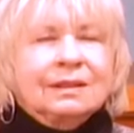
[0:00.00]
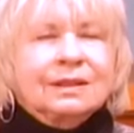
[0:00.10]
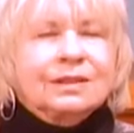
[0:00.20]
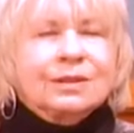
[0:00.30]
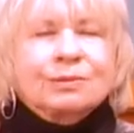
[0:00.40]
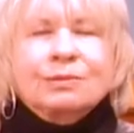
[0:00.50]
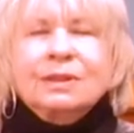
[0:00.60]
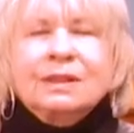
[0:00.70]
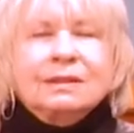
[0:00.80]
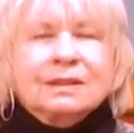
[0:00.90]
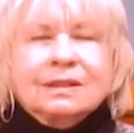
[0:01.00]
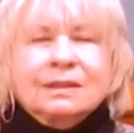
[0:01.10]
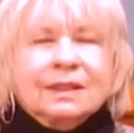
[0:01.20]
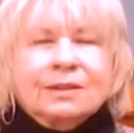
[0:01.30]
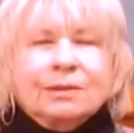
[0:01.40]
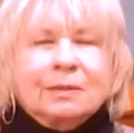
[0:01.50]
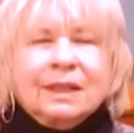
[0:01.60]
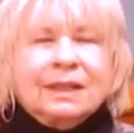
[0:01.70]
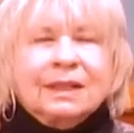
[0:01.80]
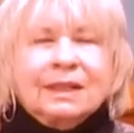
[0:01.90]
that's as real as
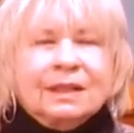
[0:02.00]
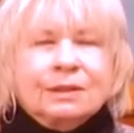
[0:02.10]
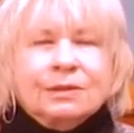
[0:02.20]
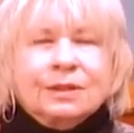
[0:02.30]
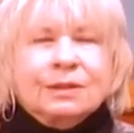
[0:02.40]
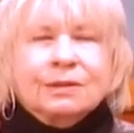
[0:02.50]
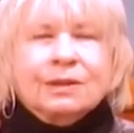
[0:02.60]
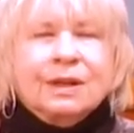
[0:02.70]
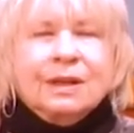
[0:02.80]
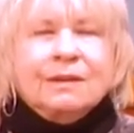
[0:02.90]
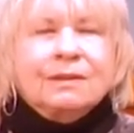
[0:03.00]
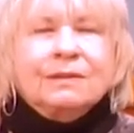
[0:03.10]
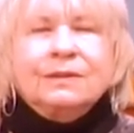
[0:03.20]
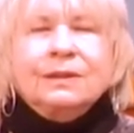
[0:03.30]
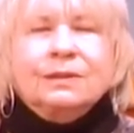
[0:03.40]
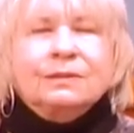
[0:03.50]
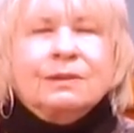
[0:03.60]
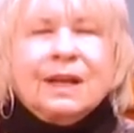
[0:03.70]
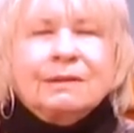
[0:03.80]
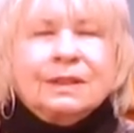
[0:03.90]
electromagnetic energy or the field of
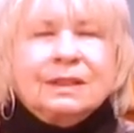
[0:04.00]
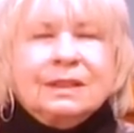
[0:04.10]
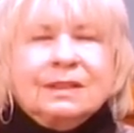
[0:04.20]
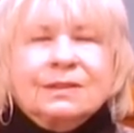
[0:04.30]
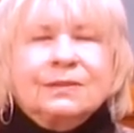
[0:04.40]
gravity, this